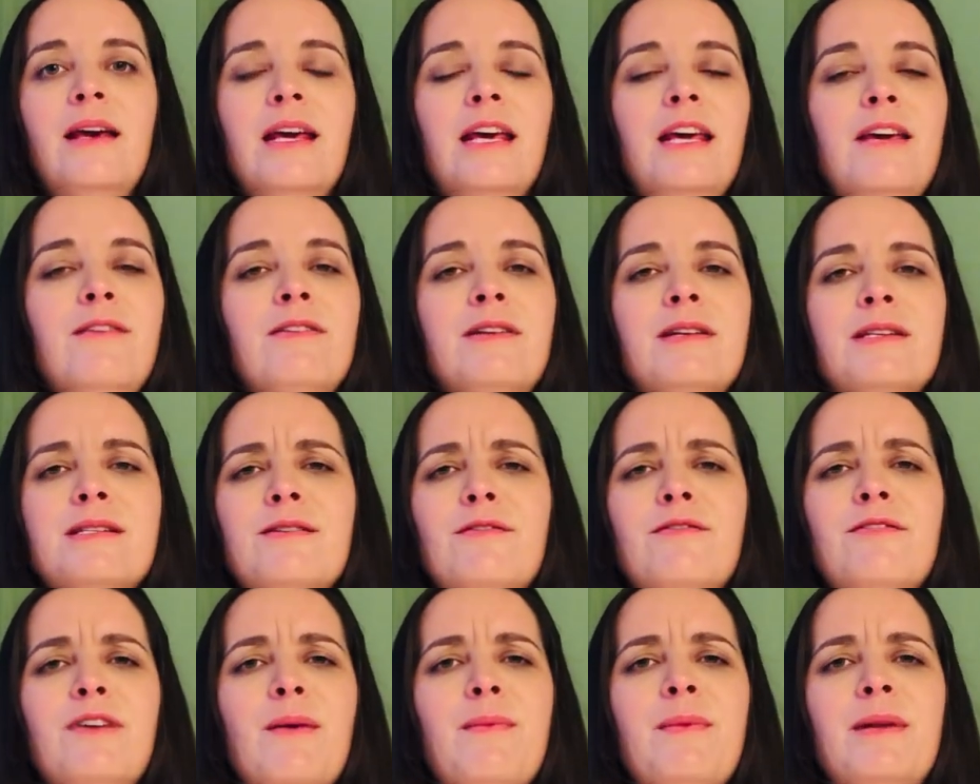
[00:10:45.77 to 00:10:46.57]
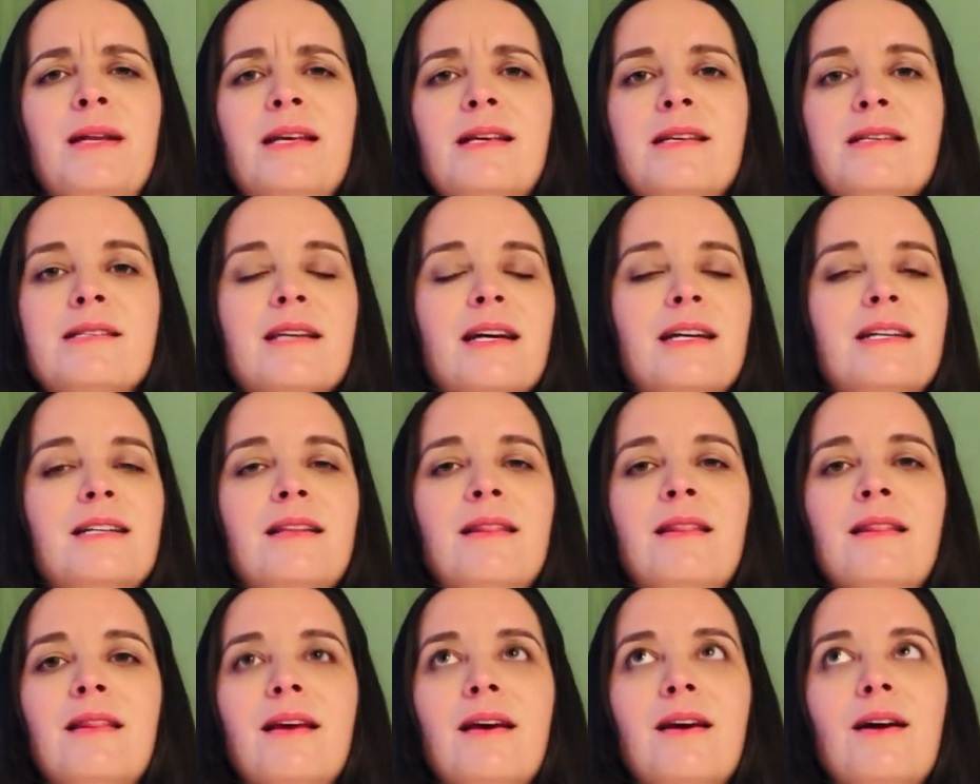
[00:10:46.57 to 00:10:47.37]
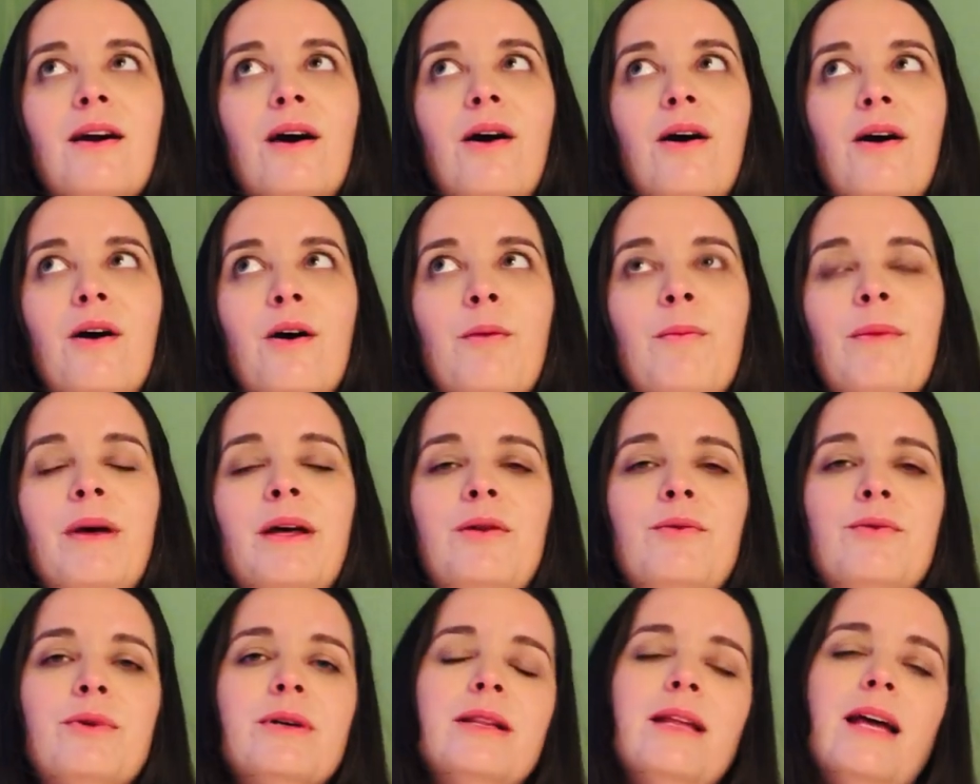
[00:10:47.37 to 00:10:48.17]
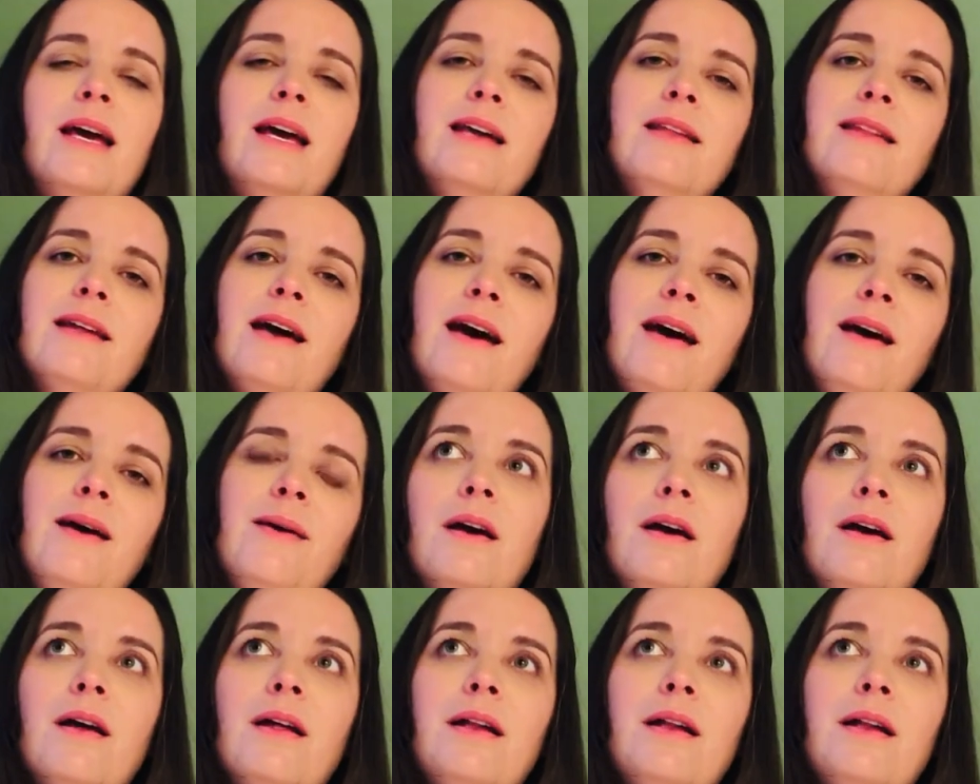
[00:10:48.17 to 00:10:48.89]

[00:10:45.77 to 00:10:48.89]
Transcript: Even as a feminist, I didn't think all men were like that.